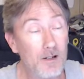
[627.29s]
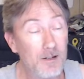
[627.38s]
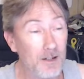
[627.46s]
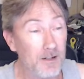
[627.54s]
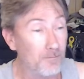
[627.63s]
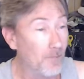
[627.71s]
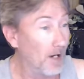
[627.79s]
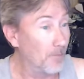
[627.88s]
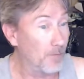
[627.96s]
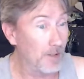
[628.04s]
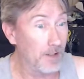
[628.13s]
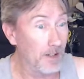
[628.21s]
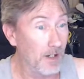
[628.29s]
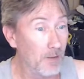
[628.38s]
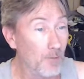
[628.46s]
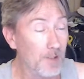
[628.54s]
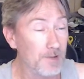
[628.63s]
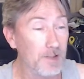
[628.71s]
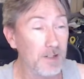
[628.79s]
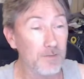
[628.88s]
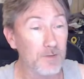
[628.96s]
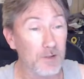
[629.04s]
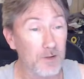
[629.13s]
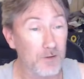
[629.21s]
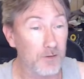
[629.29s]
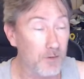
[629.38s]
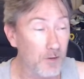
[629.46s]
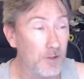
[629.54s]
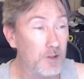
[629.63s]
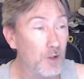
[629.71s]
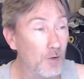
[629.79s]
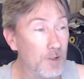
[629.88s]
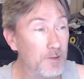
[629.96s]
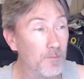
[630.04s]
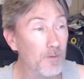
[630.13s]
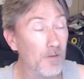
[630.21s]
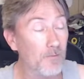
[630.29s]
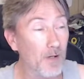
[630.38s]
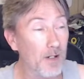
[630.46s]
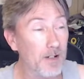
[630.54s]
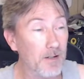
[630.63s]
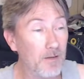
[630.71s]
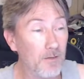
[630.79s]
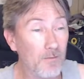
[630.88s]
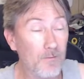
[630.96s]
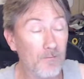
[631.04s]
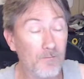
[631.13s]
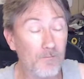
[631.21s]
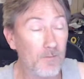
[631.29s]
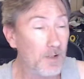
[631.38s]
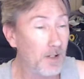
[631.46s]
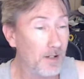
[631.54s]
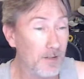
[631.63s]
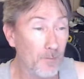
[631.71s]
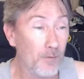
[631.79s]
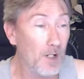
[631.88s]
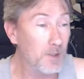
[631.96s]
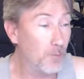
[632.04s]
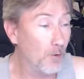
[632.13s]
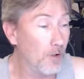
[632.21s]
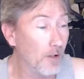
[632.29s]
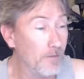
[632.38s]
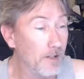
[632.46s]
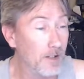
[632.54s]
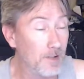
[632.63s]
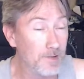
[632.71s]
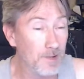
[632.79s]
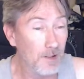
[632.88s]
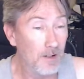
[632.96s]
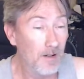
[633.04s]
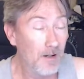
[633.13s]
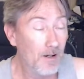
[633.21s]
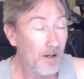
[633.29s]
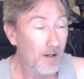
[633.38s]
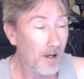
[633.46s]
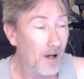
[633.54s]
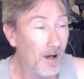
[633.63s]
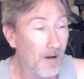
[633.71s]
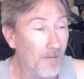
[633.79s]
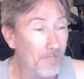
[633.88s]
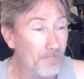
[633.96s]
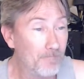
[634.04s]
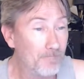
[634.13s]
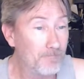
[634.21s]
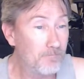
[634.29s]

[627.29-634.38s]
in my opinion anyways. It gives a good choice for everybody. And the price point on these, I